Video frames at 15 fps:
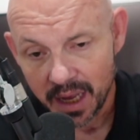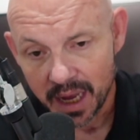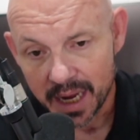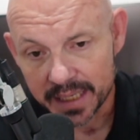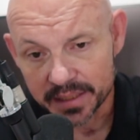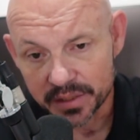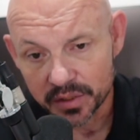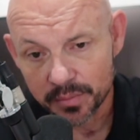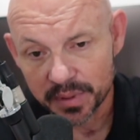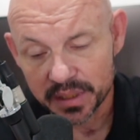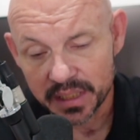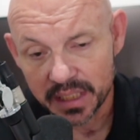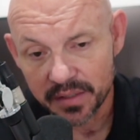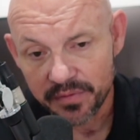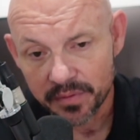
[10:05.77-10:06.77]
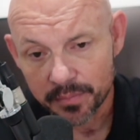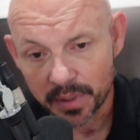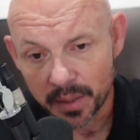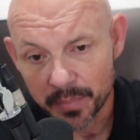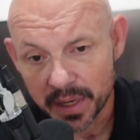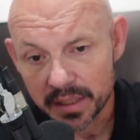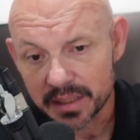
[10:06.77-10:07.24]
I do believe
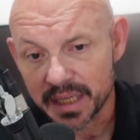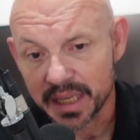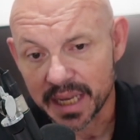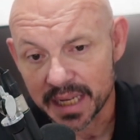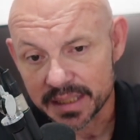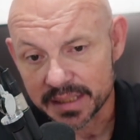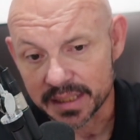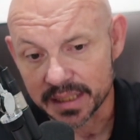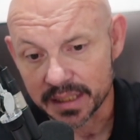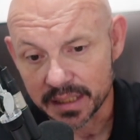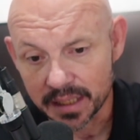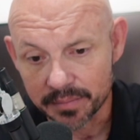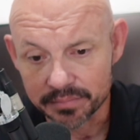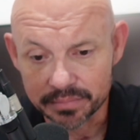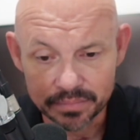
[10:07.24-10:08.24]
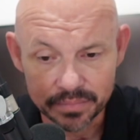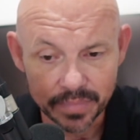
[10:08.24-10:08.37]
primarily Getsy